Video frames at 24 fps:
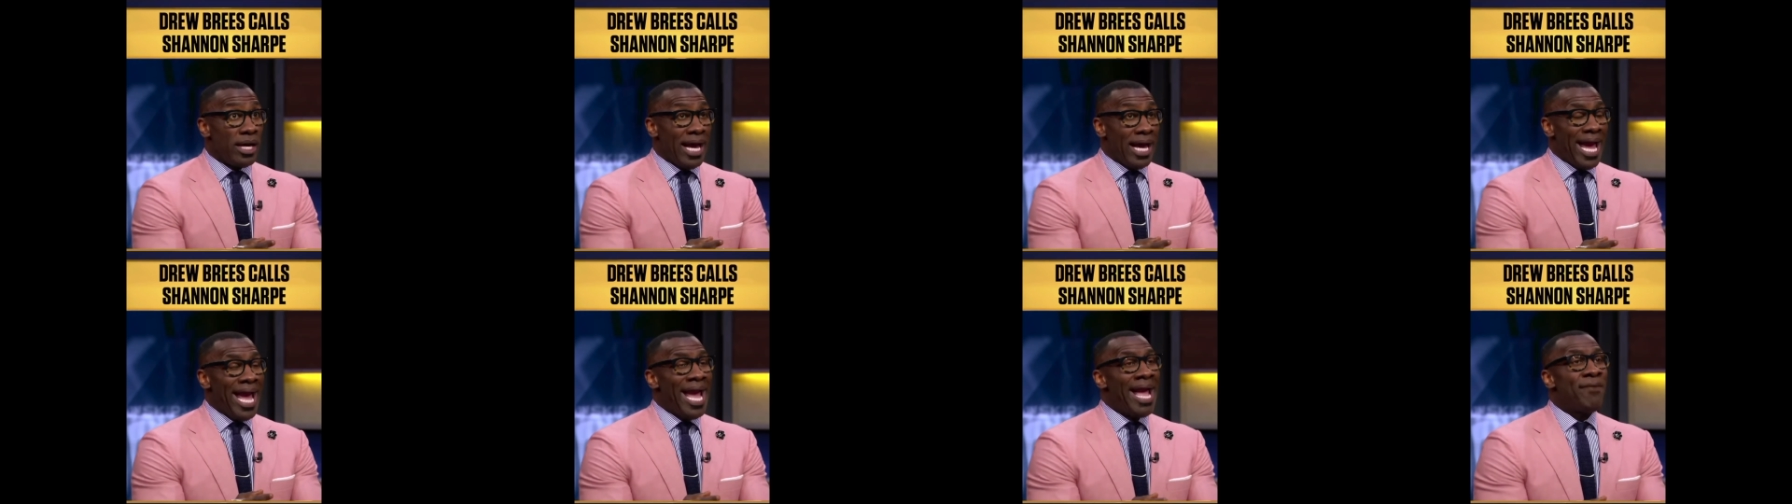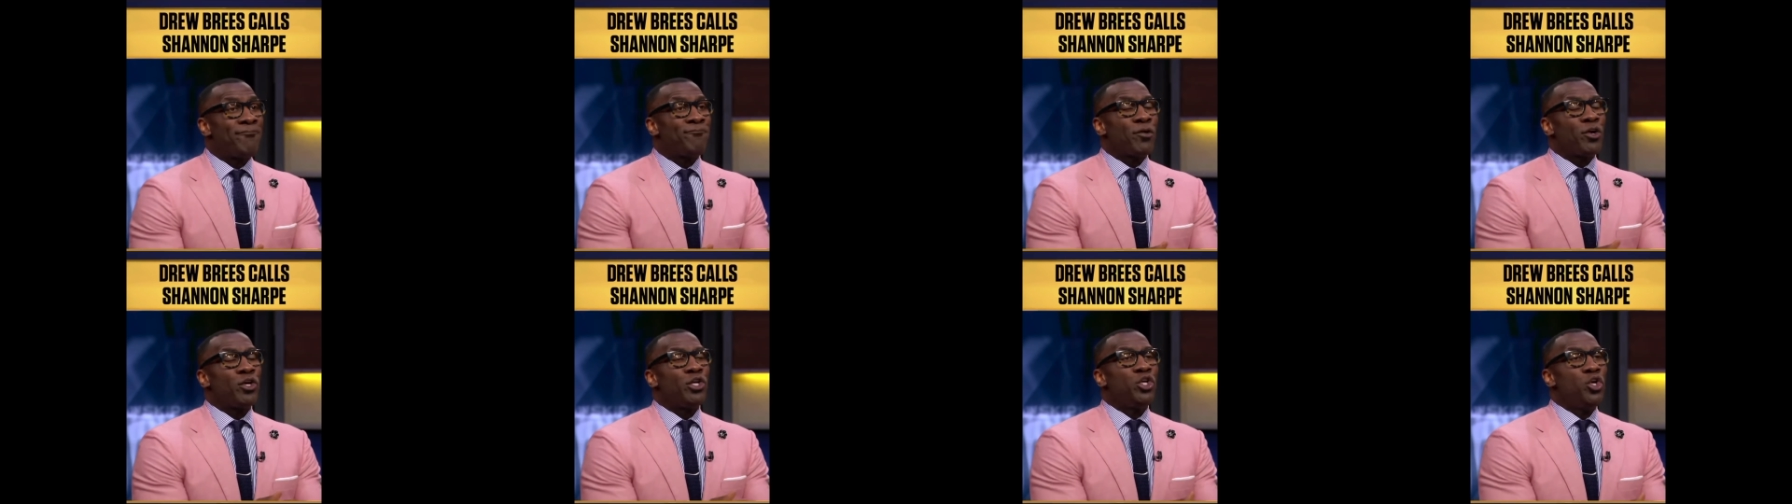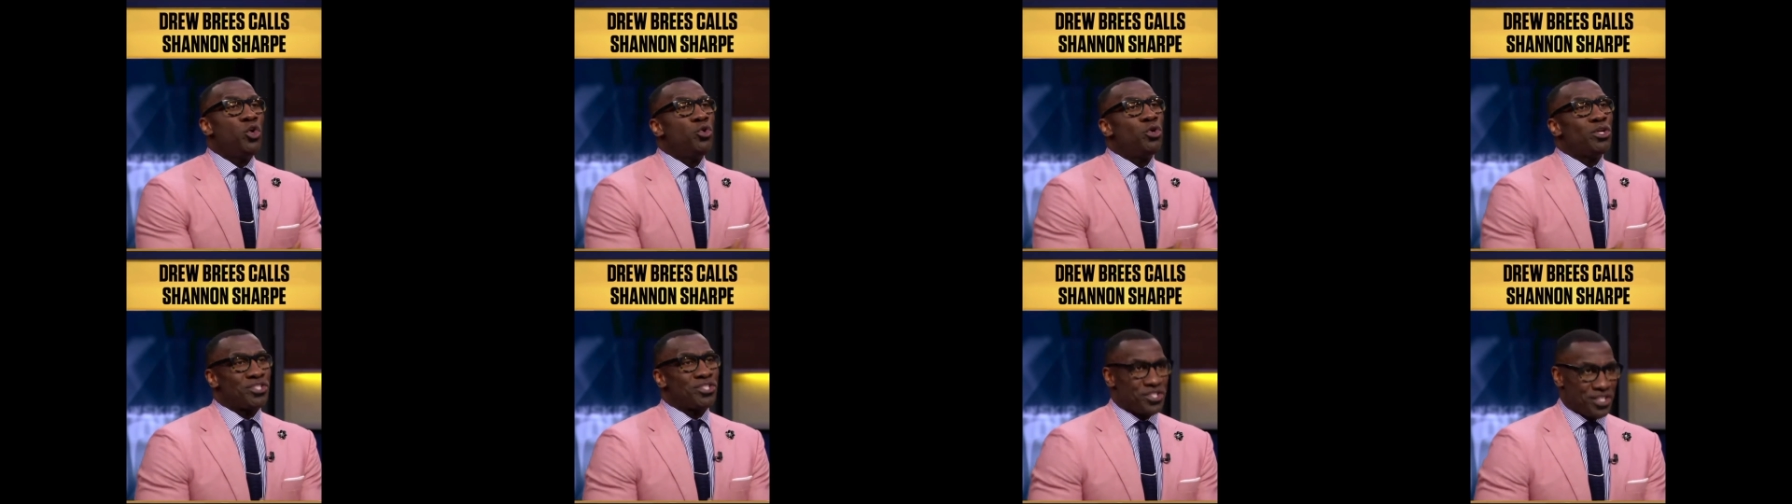And for
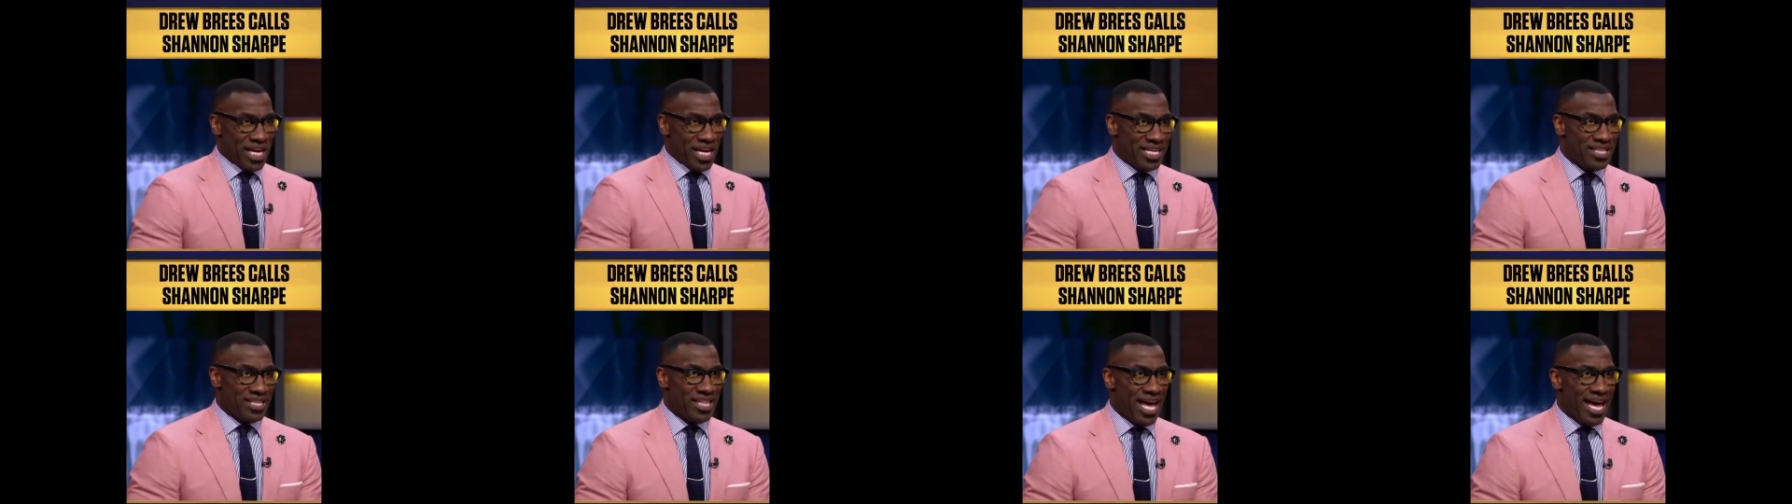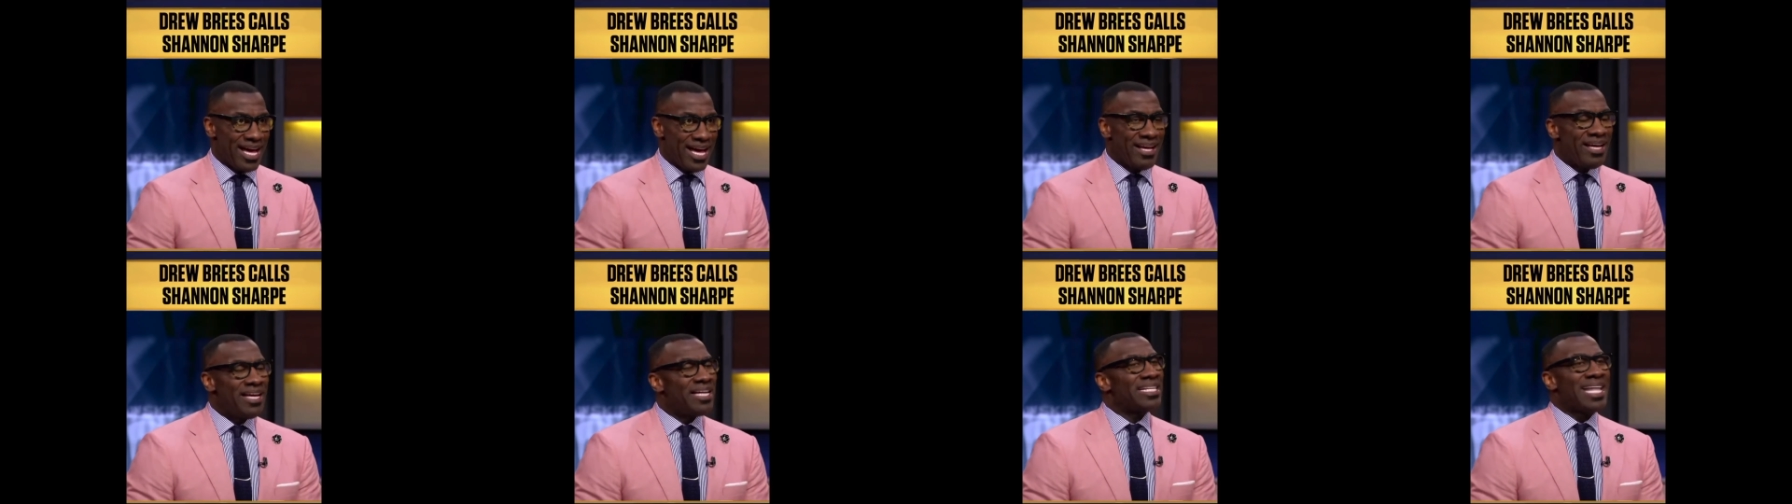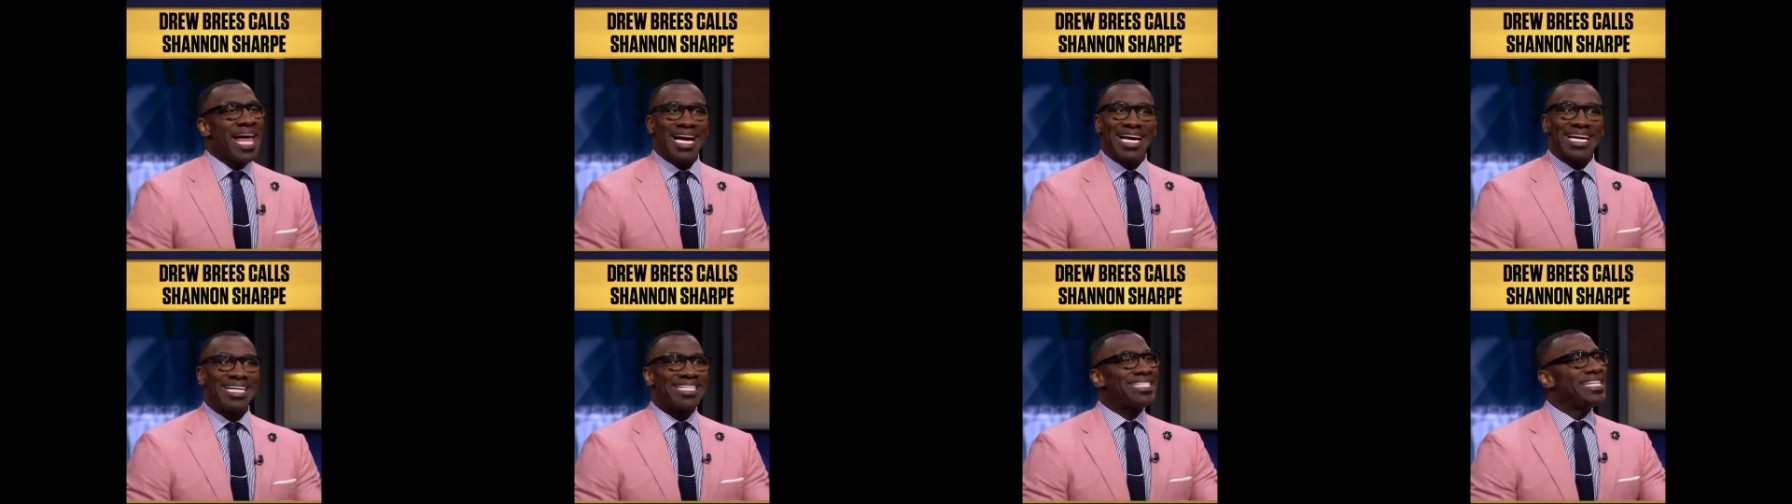you to say that,
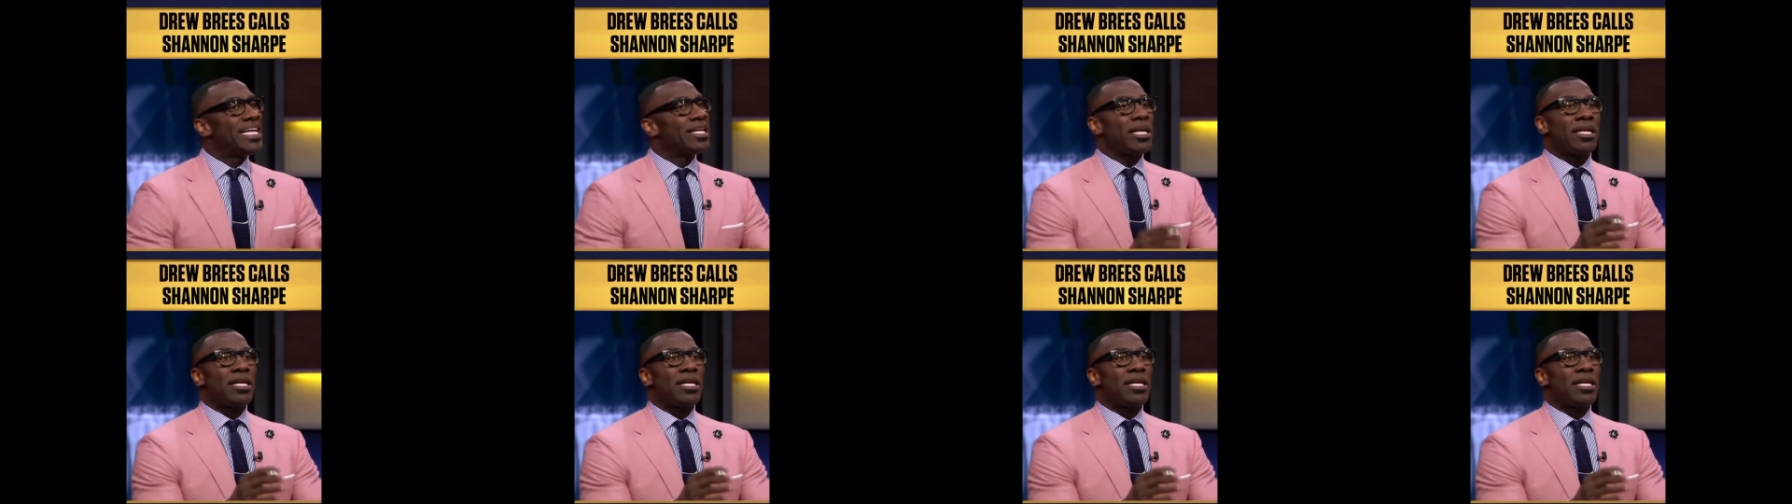like I said,